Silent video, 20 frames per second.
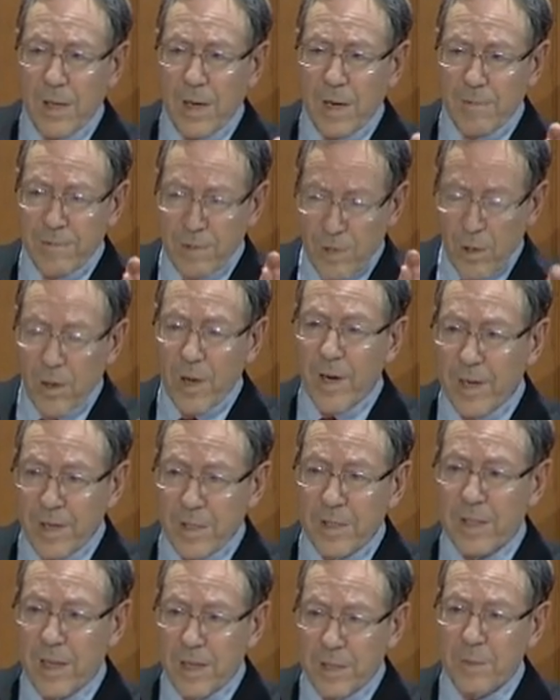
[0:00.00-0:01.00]
of
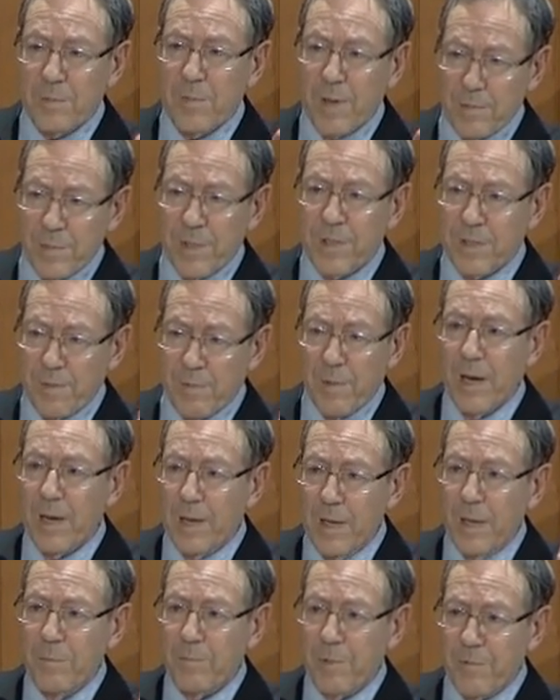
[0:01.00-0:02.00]
lawyers, yes, members of my
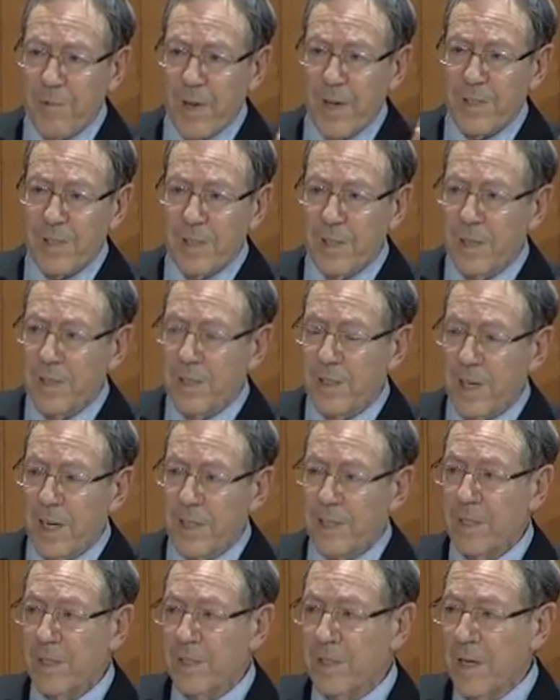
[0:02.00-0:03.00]
profession, and
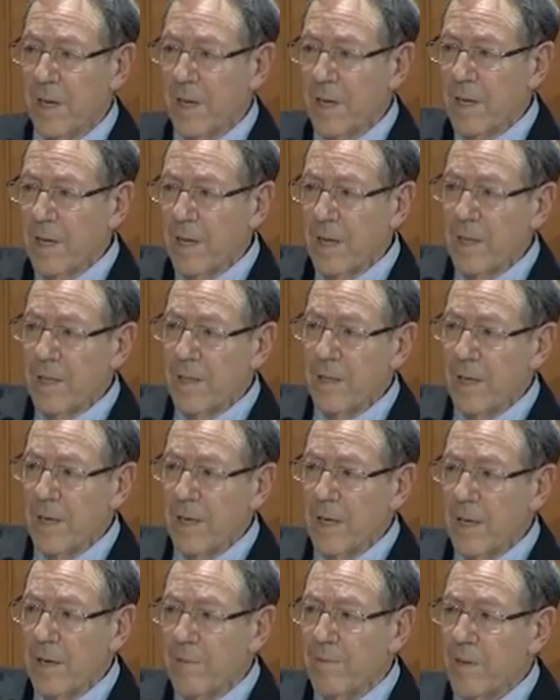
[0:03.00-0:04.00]
judges in
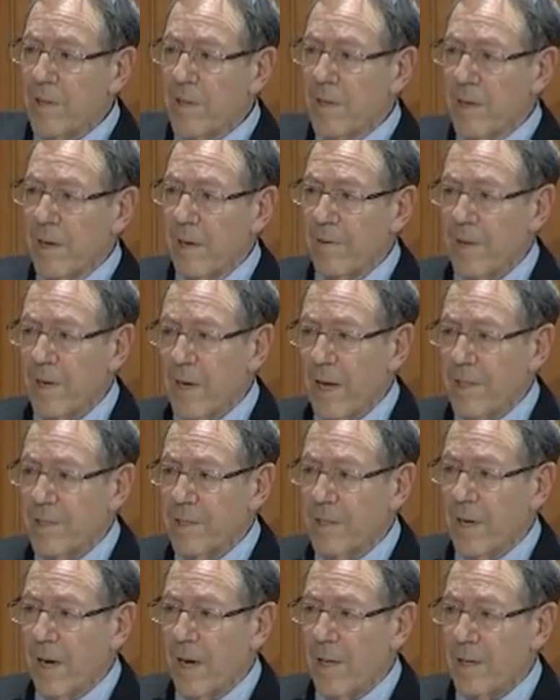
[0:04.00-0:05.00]
the evil of the
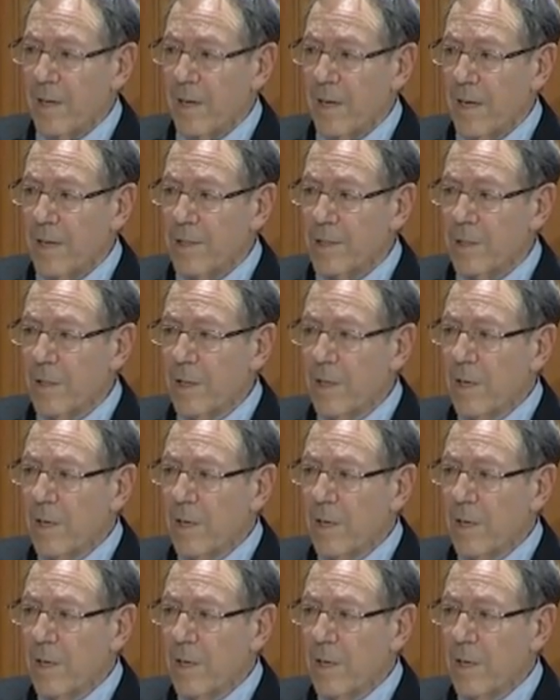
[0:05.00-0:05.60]
Nazi Holocaust.